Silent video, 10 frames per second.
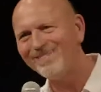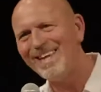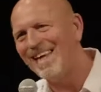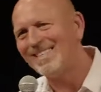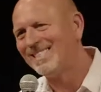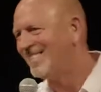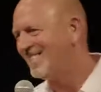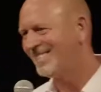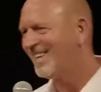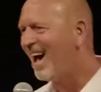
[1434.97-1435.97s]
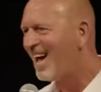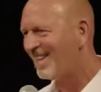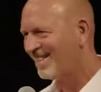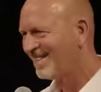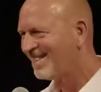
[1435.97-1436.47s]
It's just not.
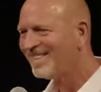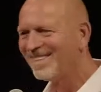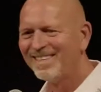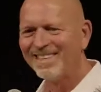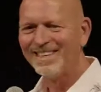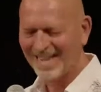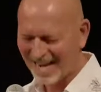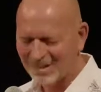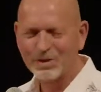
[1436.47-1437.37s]
It's